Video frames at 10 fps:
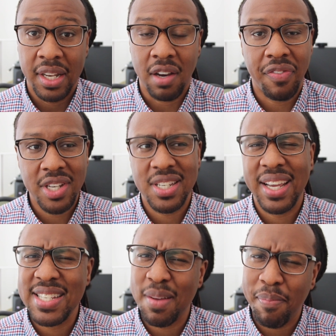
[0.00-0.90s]
Now,
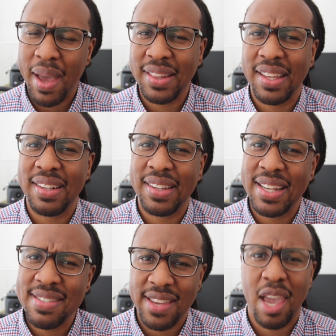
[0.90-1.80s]
phishing is a method
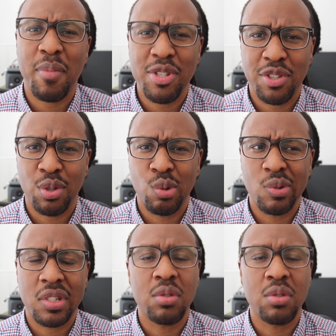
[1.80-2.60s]
that scammers use